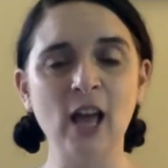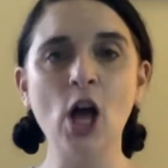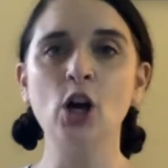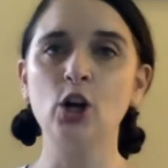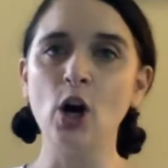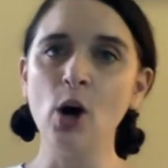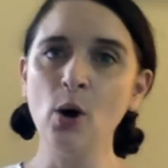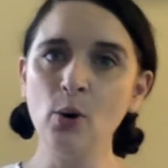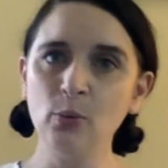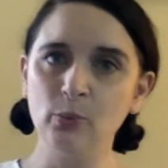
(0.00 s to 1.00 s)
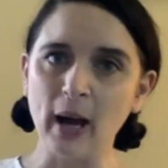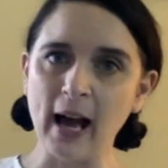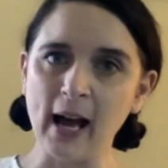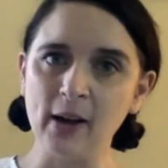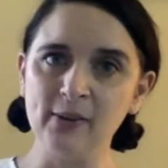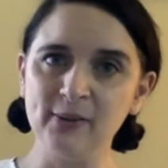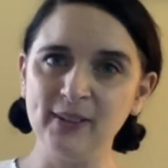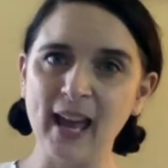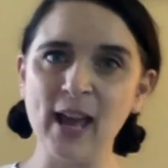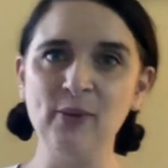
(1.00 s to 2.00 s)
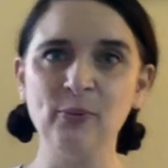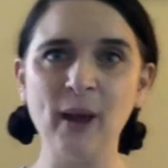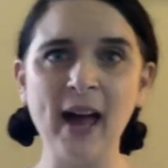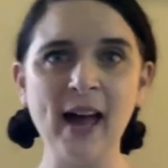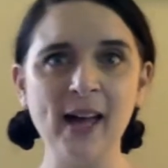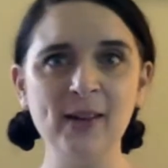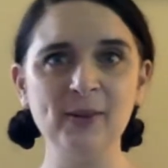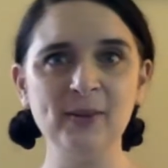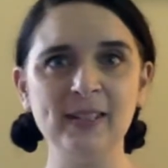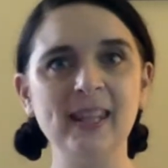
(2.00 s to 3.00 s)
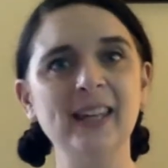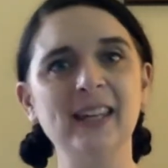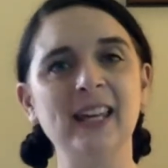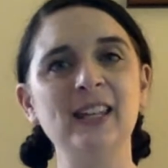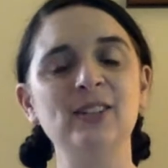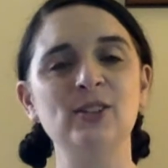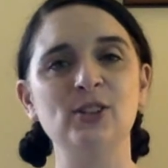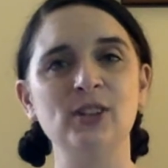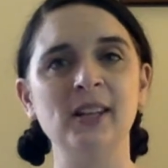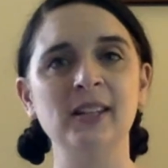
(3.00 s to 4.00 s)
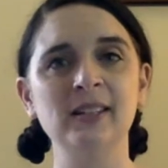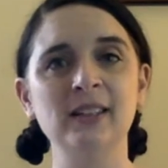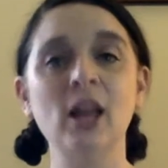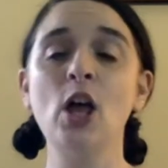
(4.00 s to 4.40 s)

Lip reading: Go round and round the kitchen.